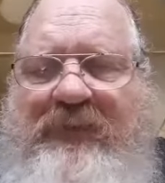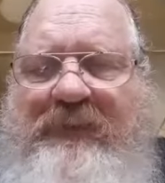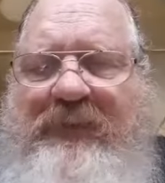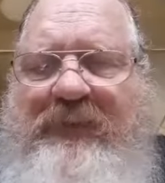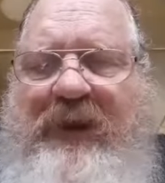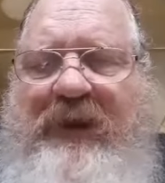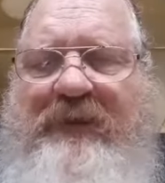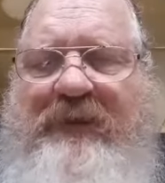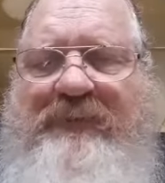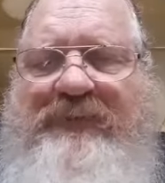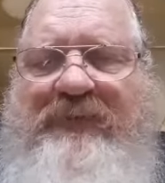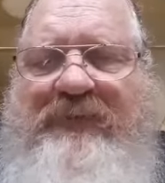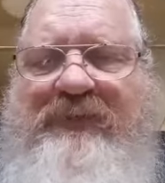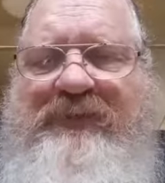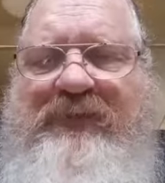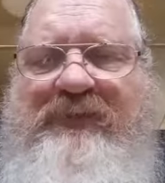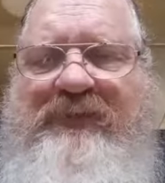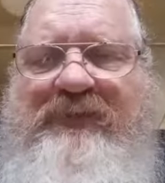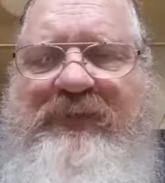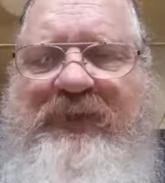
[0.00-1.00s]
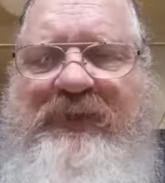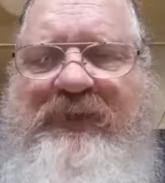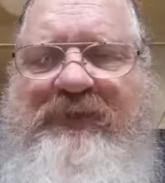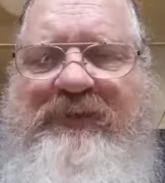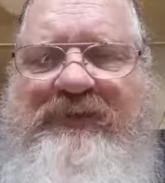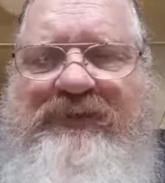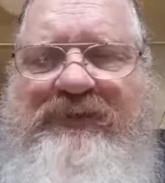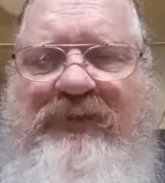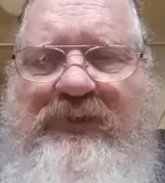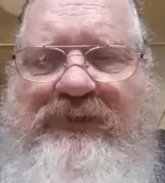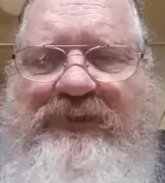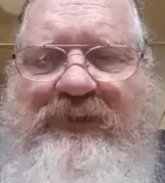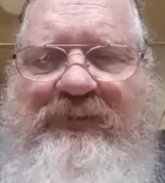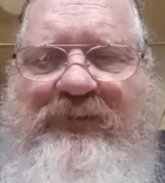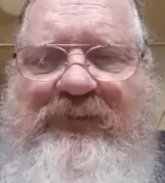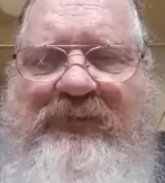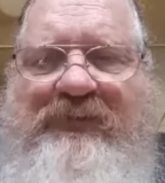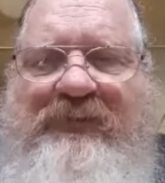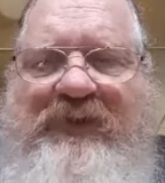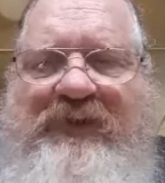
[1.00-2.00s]
the bottoms of your feet, the soles
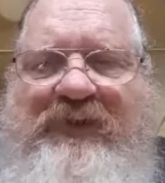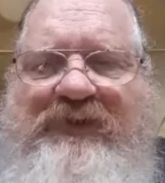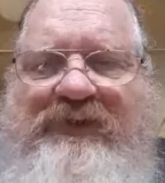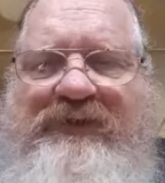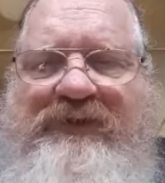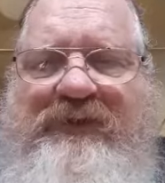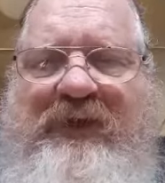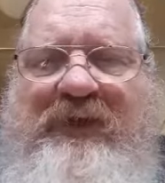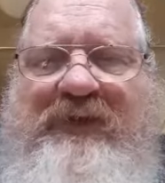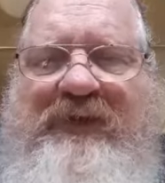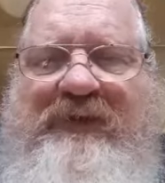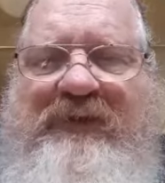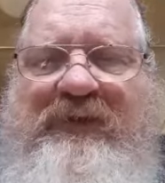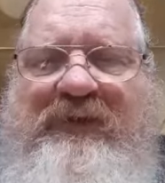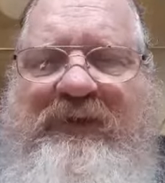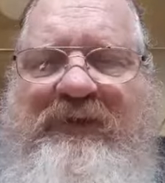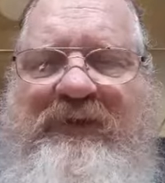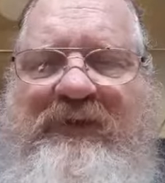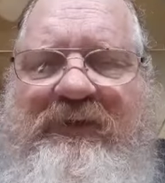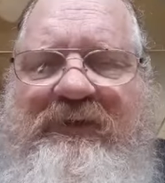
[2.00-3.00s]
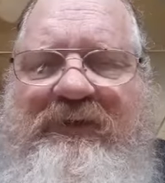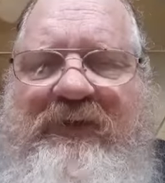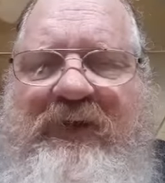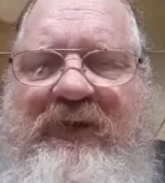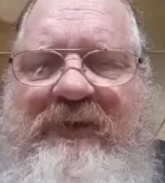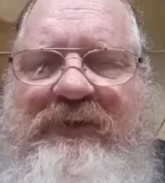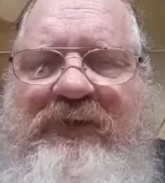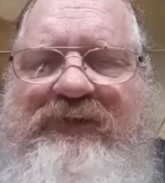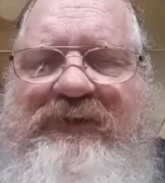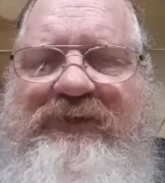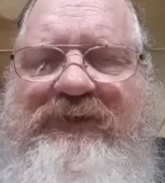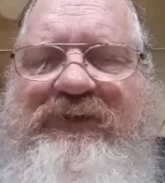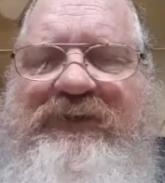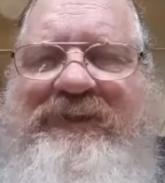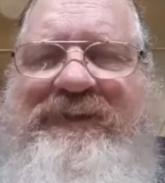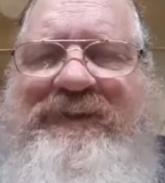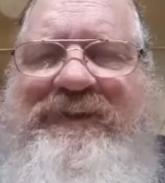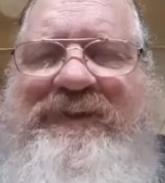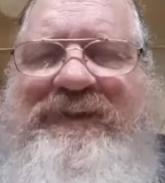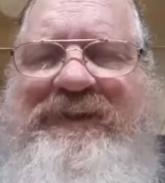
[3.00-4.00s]
of your feet, straight into the earth. And I want you to
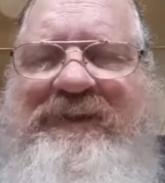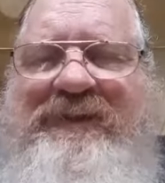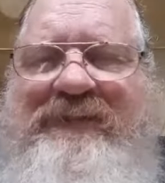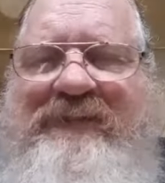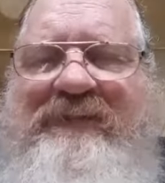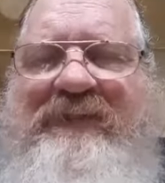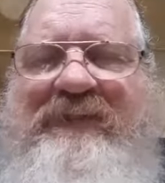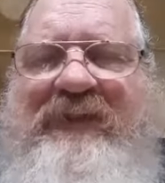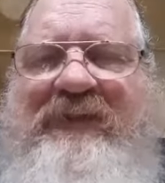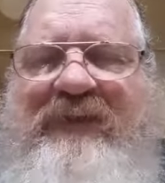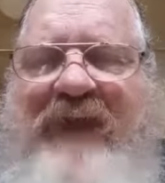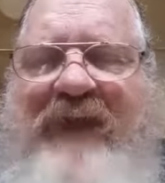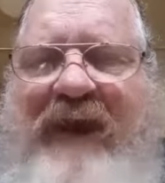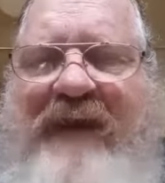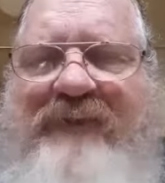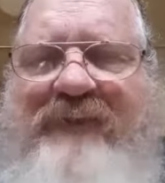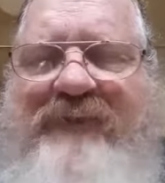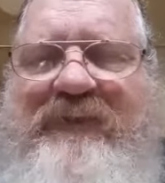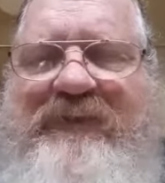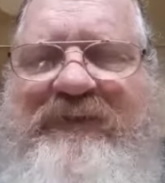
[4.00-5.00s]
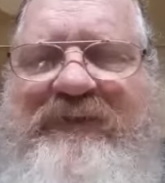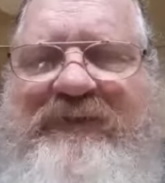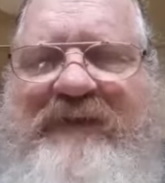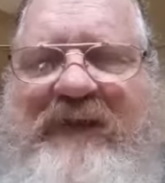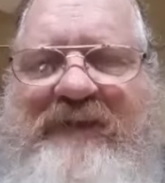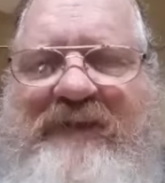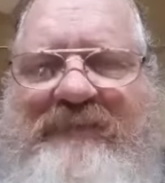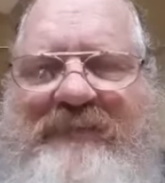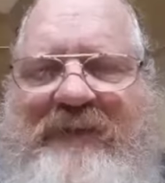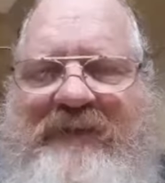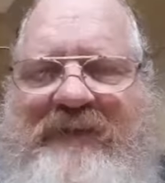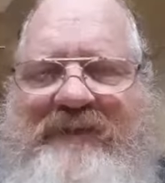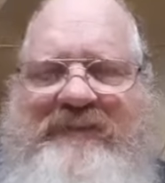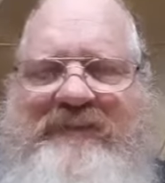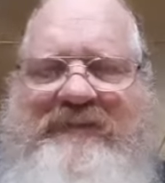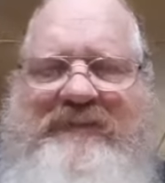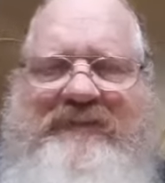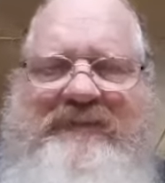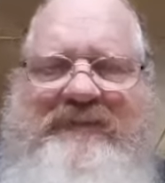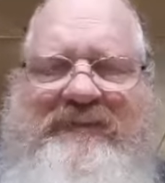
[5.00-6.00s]
give that
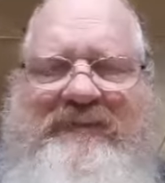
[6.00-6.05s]
resentment